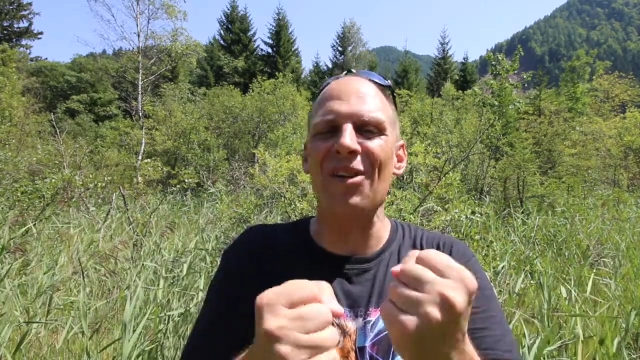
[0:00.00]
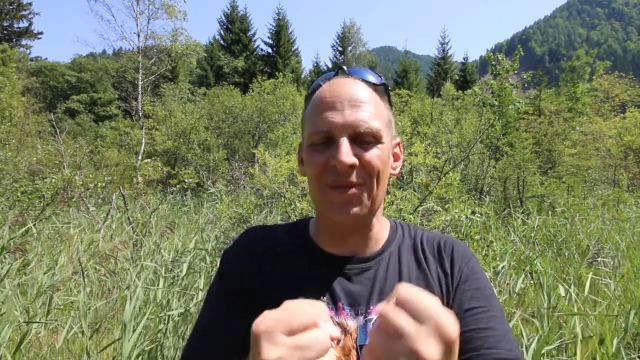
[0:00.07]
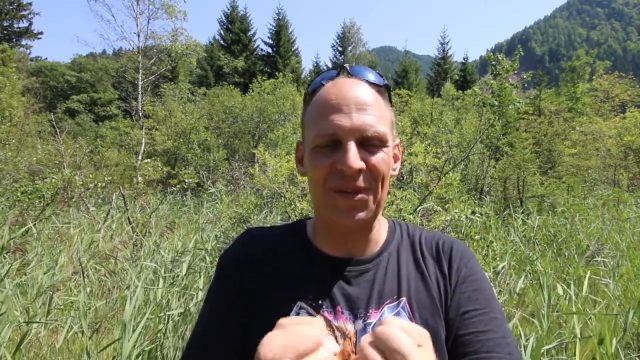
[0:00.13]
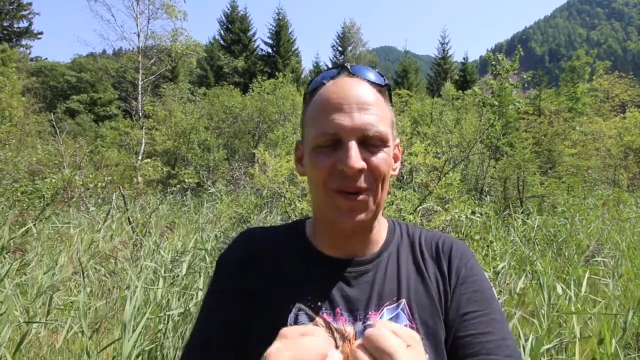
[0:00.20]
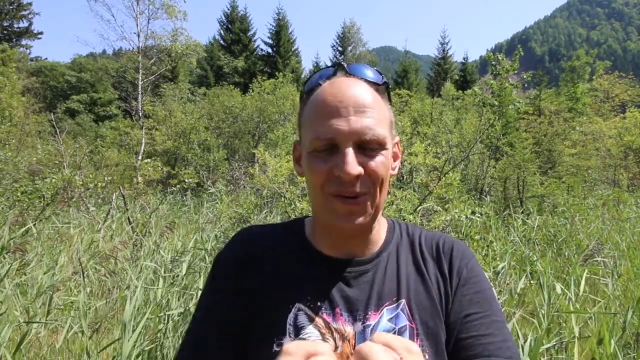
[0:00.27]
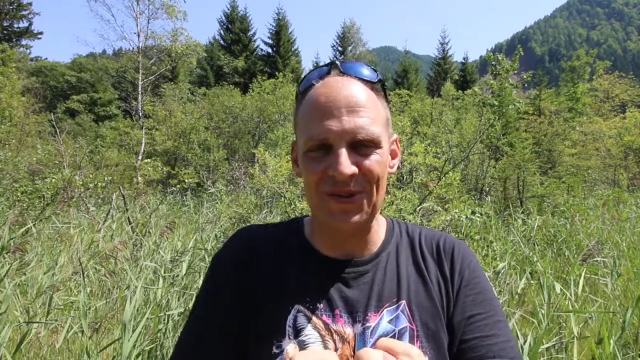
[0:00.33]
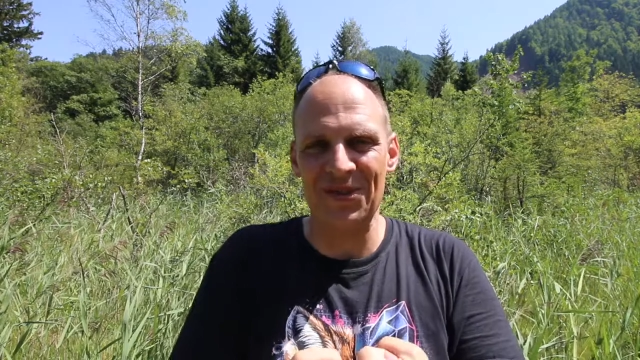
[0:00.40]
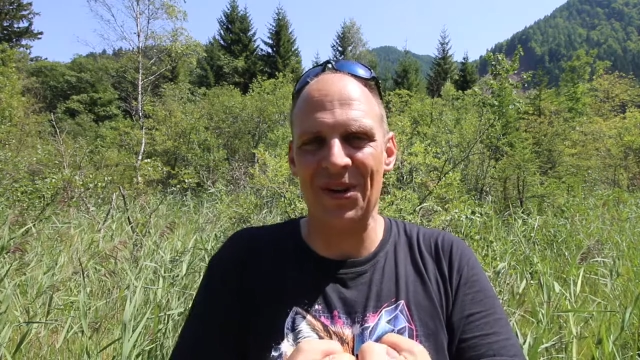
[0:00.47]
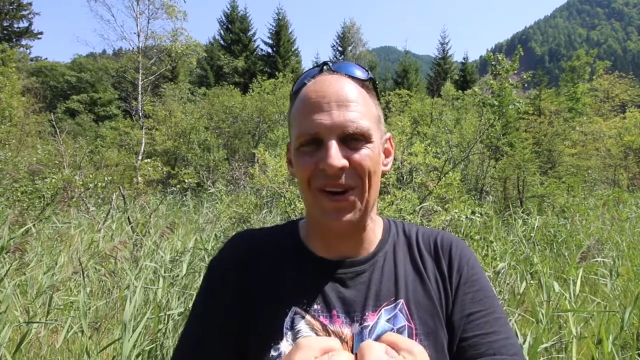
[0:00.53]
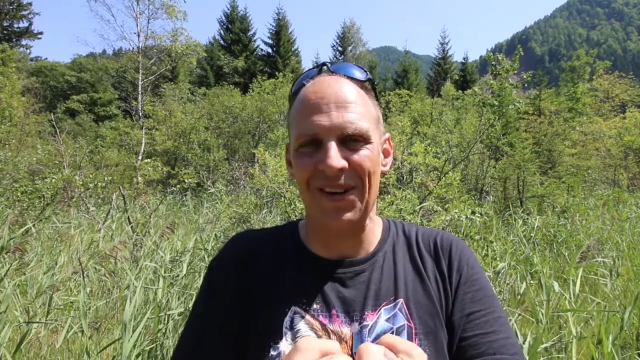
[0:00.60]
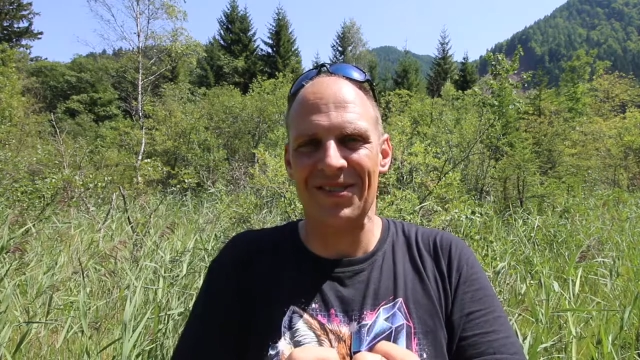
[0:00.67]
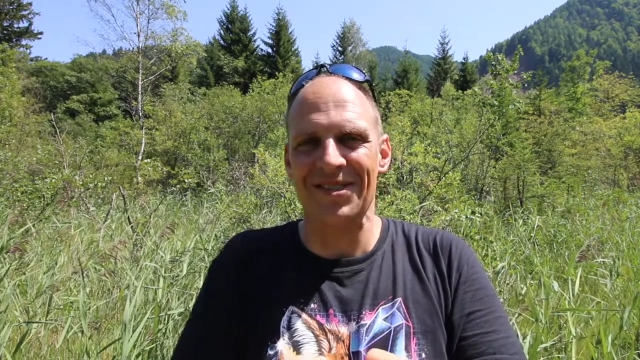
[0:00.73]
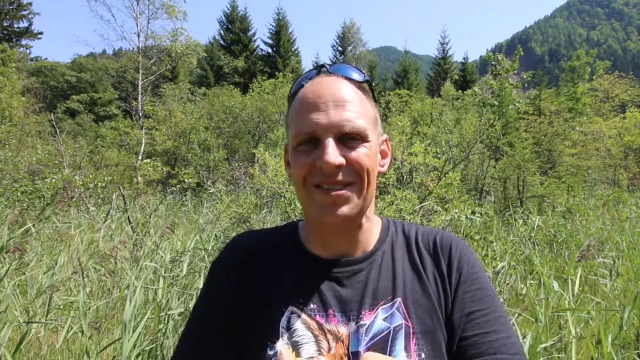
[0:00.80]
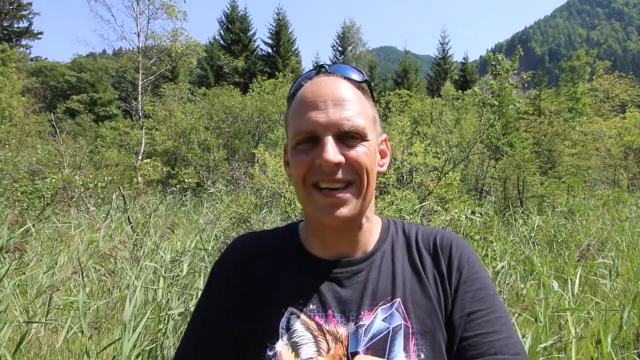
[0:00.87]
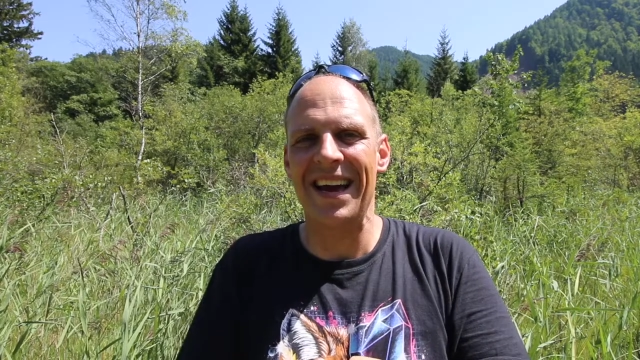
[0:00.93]
of those
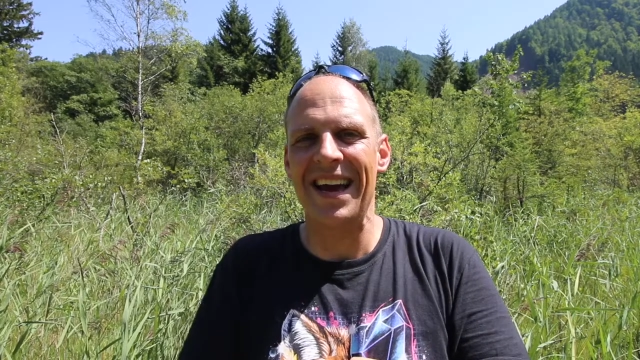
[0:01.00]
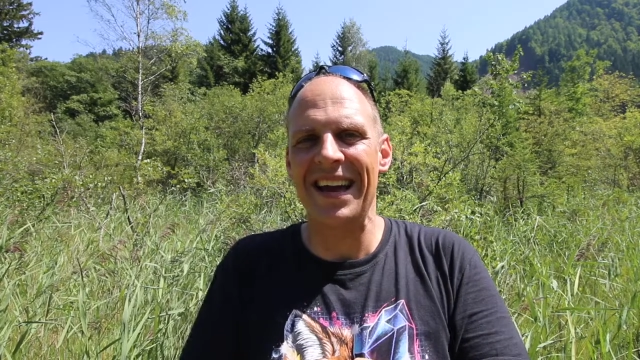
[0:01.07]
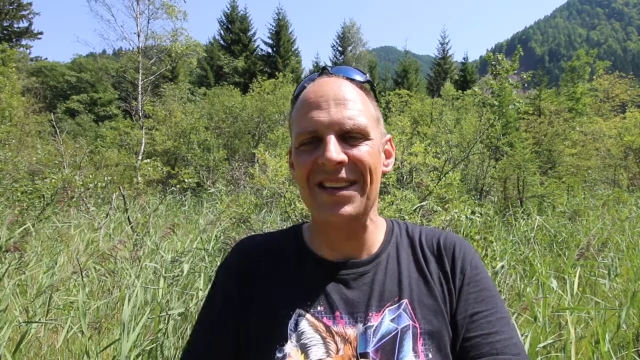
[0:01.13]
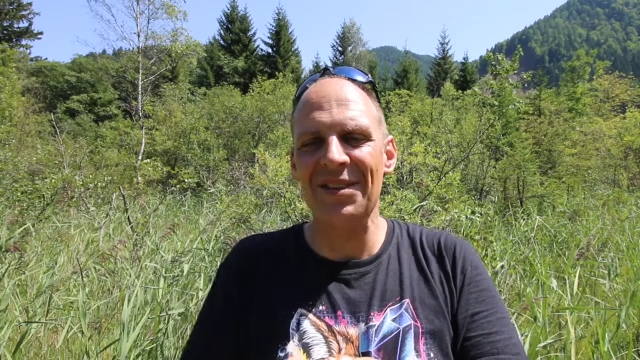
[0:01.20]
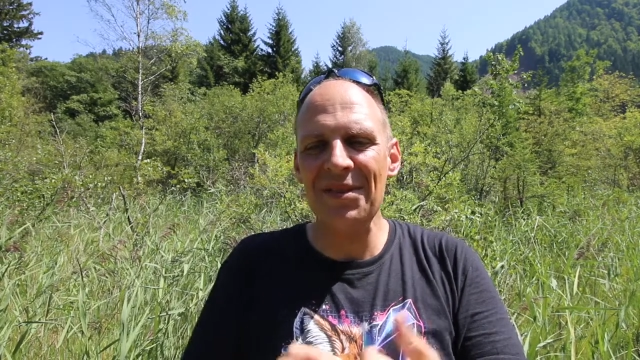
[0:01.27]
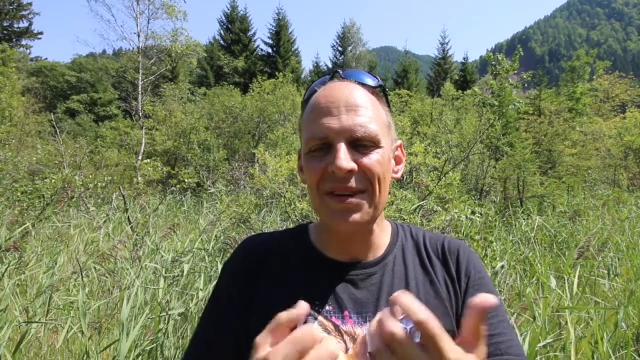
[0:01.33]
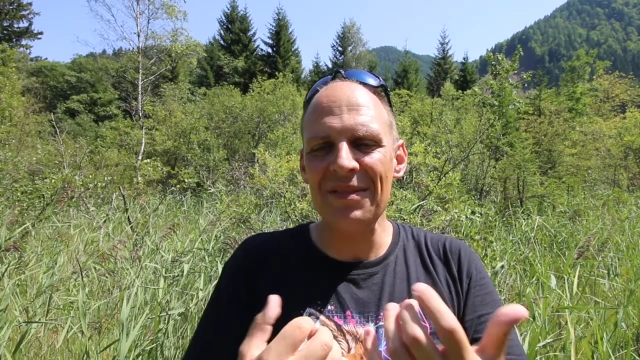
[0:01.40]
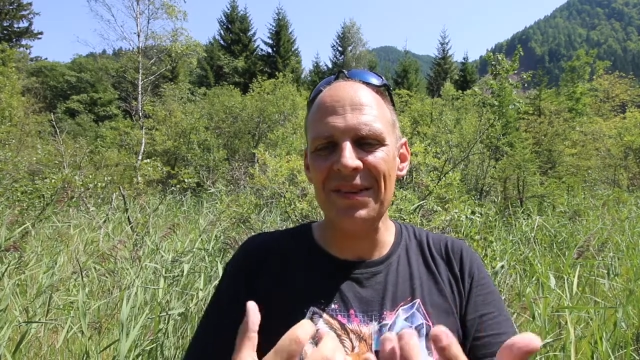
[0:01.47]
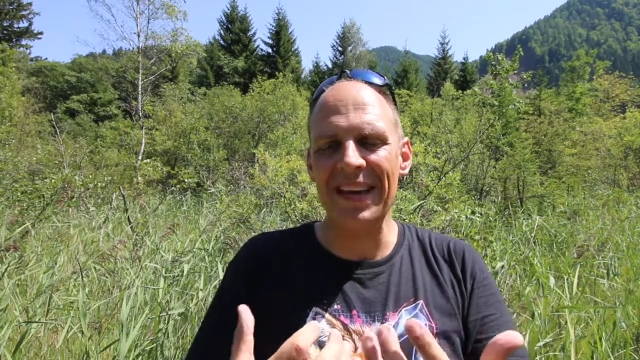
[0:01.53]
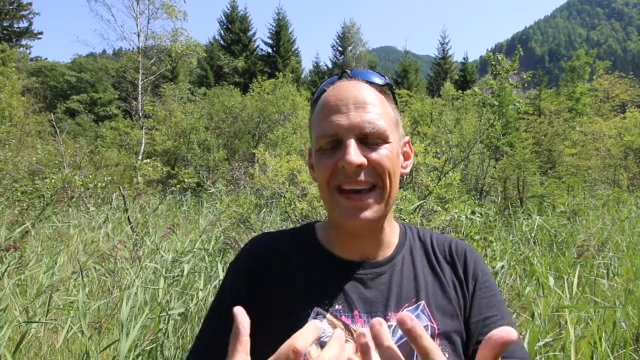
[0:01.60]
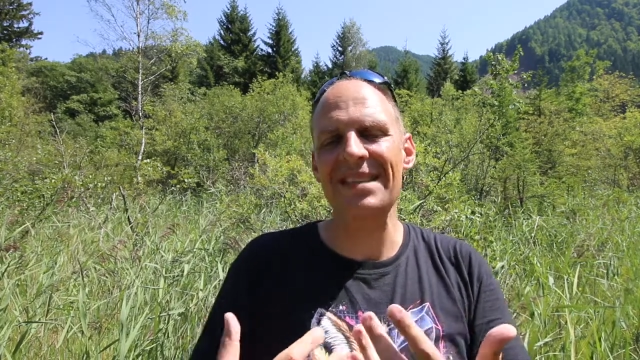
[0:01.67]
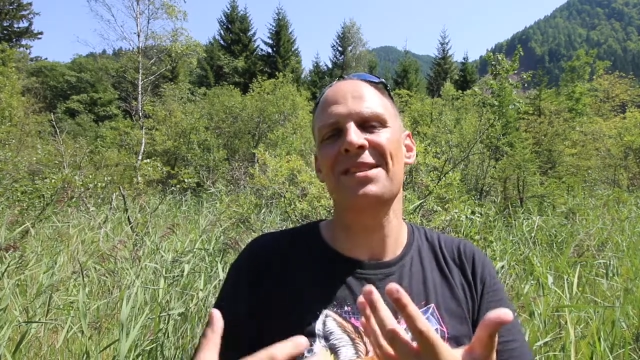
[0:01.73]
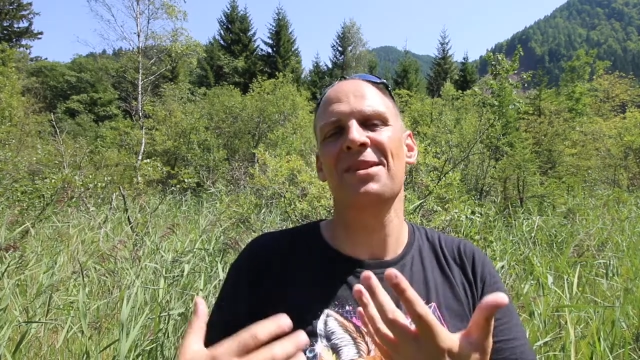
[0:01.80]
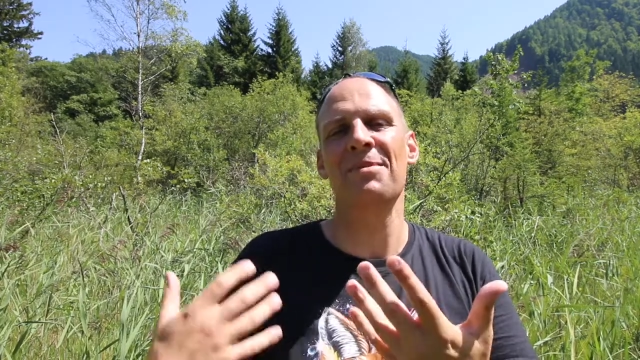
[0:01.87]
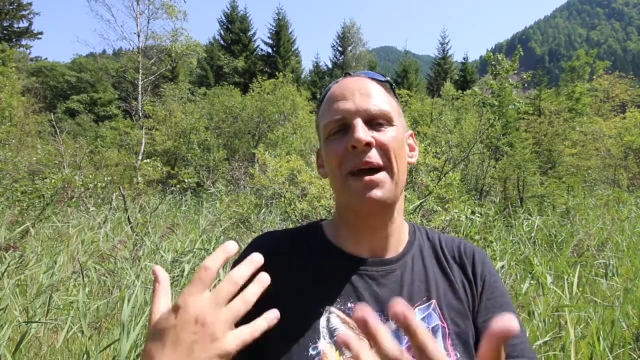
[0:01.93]
colors, and you even
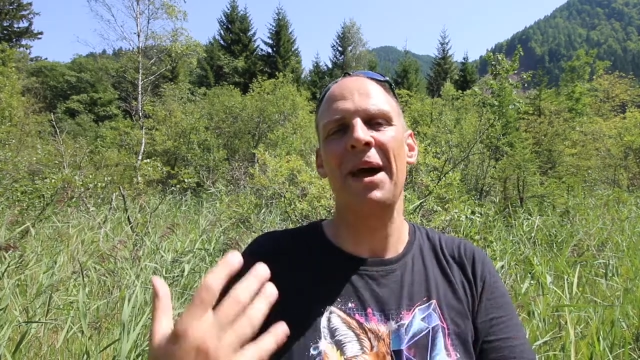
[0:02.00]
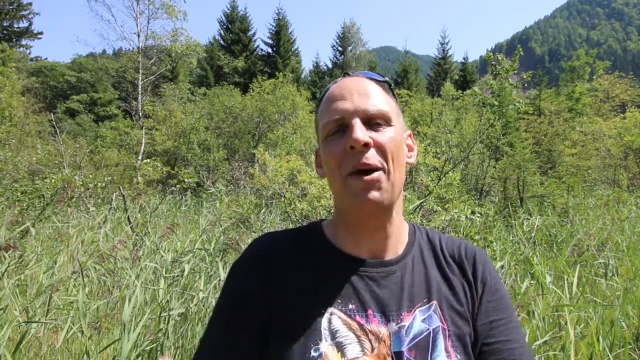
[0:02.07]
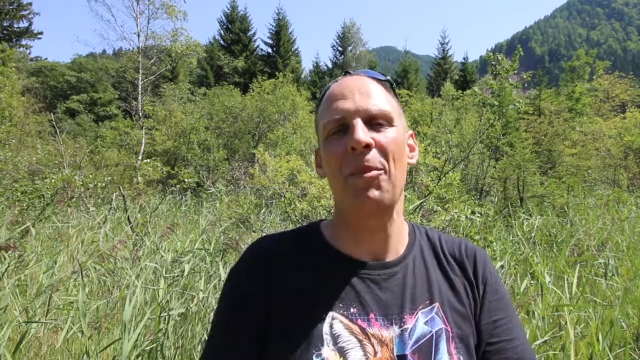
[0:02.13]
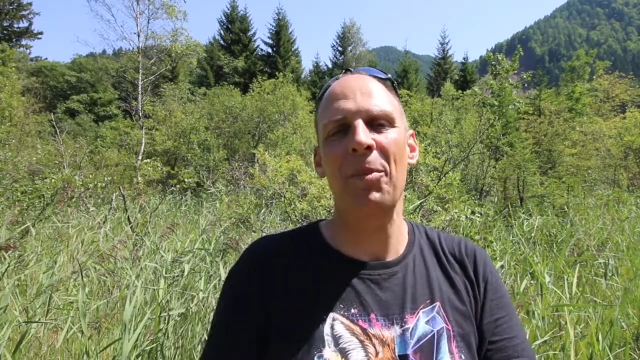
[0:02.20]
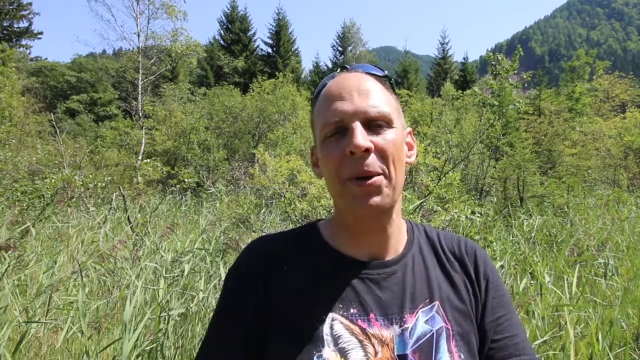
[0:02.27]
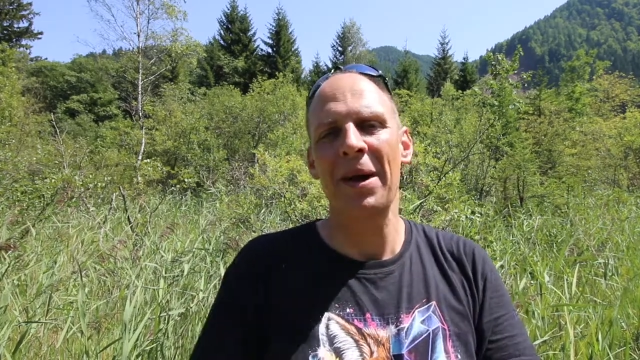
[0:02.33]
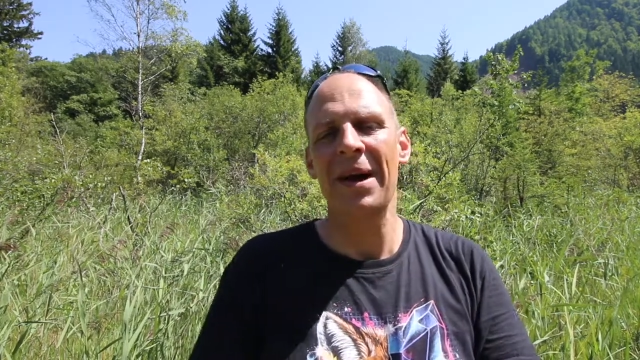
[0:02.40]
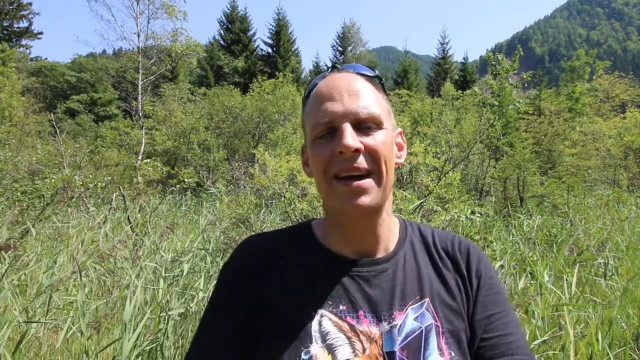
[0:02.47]
get some help,